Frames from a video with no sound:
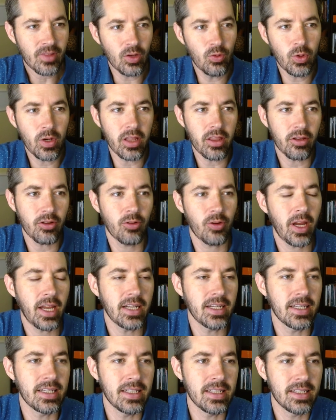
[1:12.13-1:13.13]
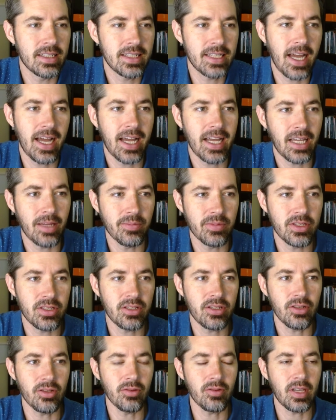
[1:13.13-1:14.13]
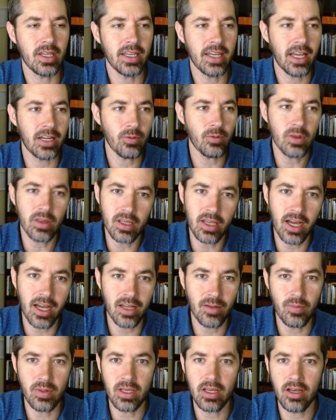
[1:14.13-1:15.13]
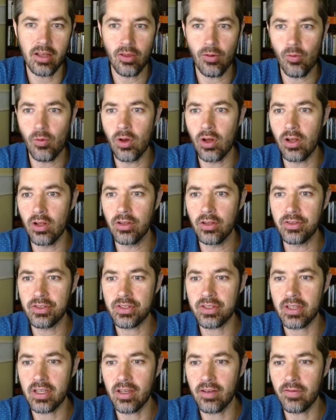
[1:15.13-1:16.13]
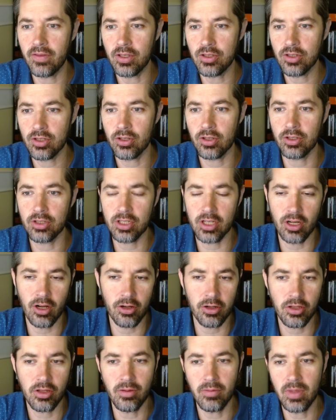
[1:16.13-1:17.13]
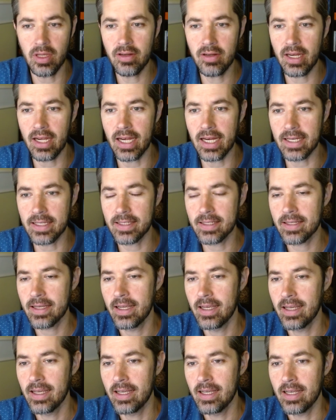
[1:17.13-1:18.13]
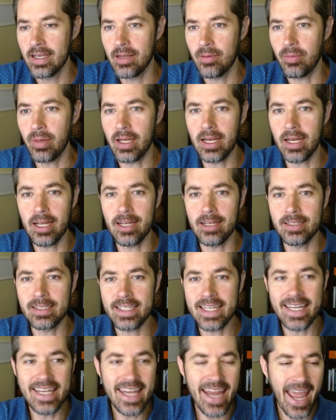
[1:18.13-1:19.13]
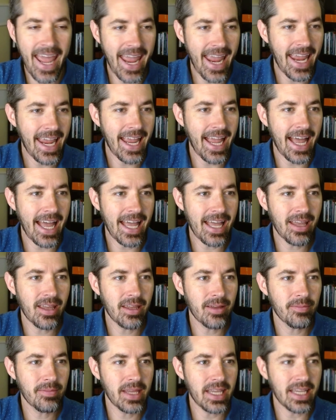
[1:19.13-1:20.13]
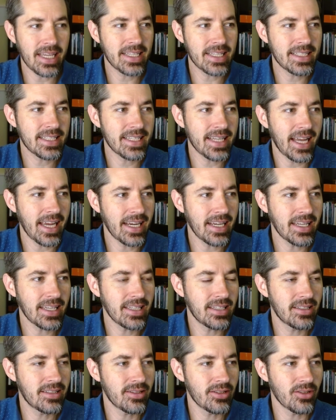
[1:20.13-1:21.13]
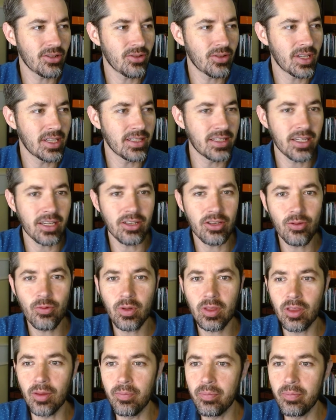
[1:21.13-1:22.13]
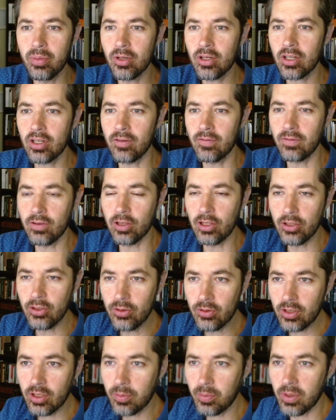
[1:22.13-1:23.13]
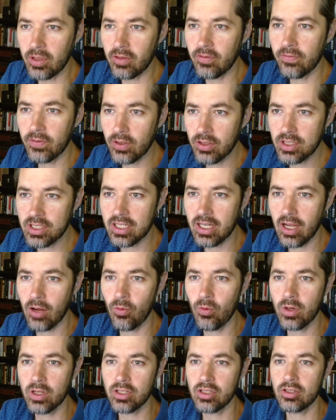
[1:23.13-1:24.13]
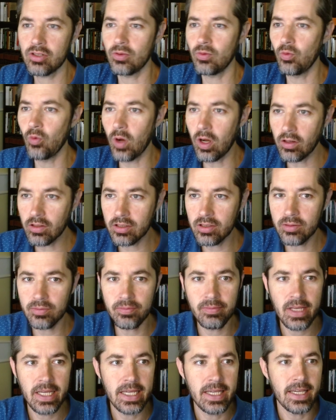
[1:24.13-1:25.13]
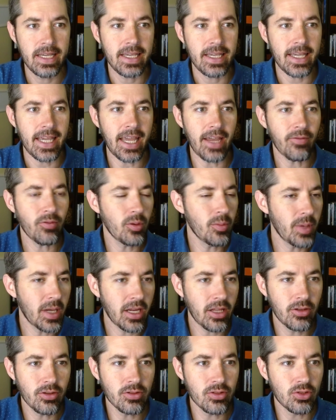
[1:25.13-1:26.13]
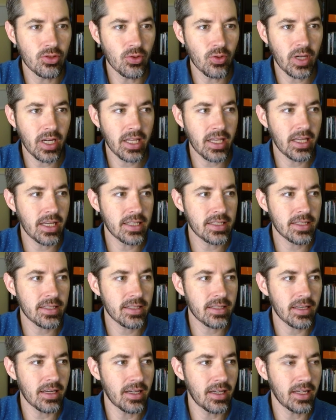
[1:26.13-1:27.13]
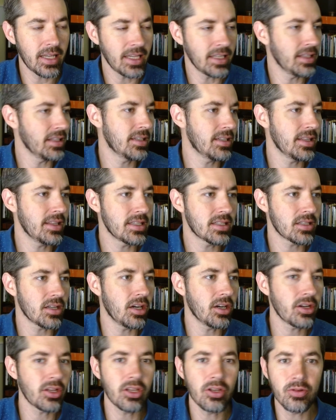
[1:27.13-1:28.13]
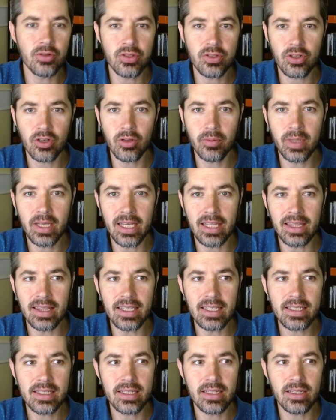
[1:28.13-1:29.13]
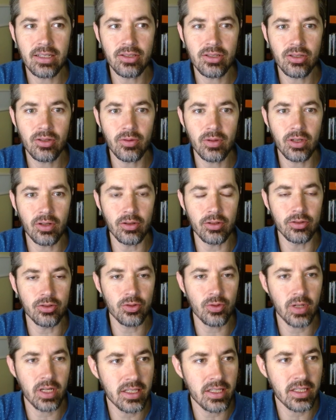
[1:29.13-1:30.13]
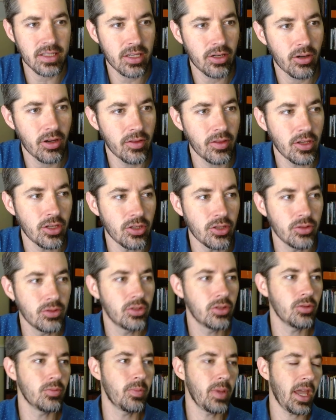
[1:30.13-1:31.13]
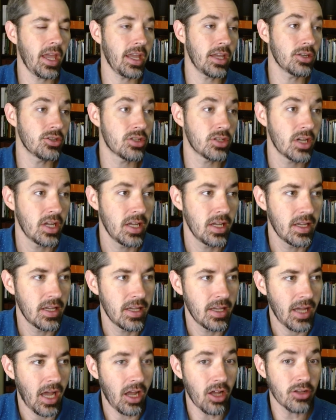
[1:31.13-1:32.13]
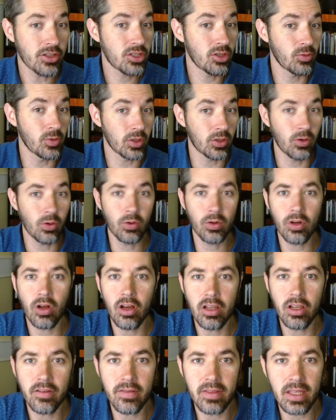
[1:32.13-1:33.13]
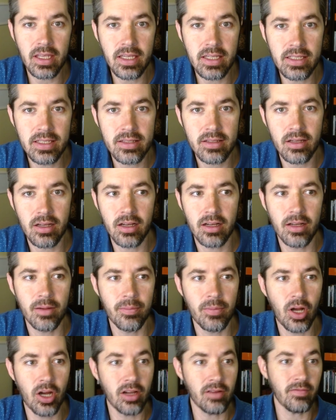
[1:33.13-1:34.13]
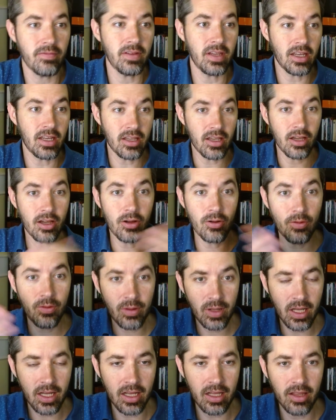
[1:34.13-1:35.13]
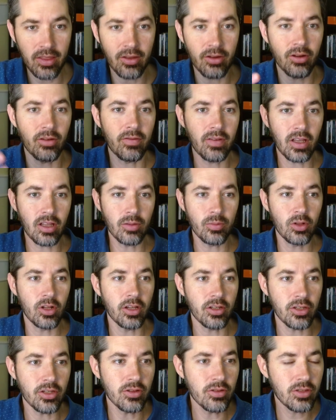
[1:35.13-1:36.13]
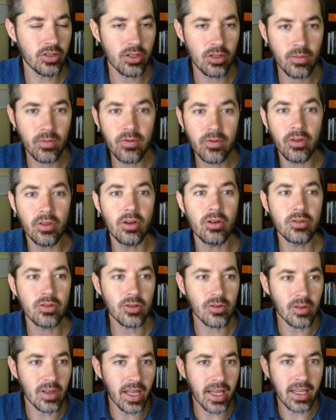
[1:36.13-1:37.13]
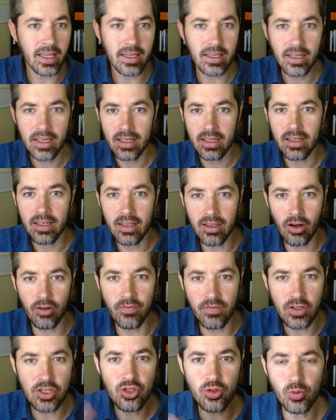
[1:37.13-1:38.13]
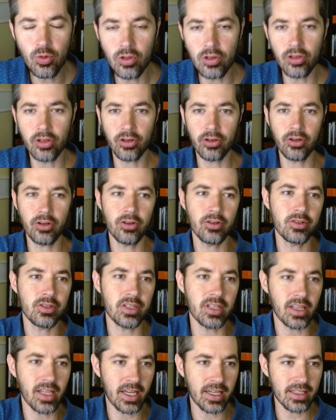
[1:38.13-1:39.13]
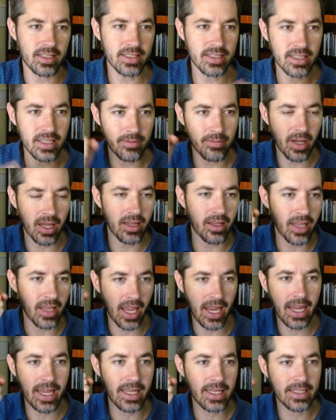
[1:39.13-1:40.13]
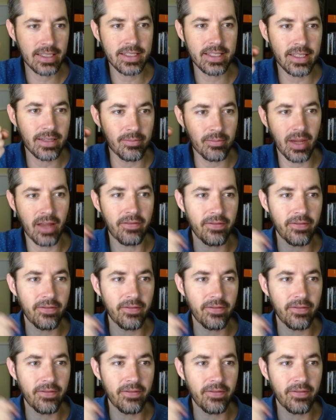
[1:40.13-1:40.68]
one of the great times to connect with God beyond the walls of the church and our communities. But uh, today I am excited to continue with the book of Luke. But first, I want to welcome everybody who's joining us uh, and to this audio sermon and listening to it or joining us here on the YouTube page. I also record all of these um, on video. Uh, they're available on YouTube for those who like you know, are visual learners and like to see my hands and my